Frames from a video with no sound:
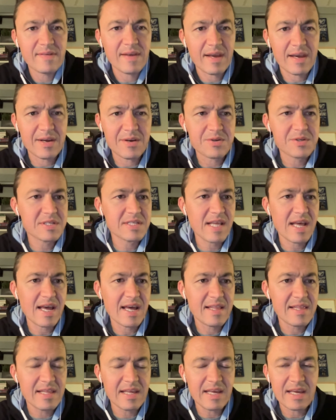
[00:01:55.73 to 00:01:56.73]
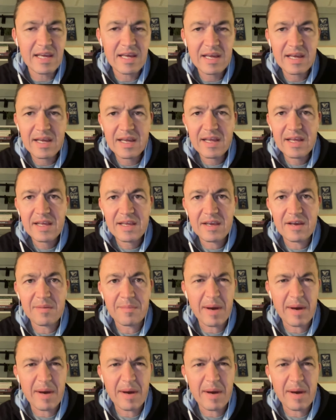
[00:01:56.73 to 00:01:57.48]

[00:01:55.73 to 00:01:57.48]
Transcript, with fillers: I understand the, you know,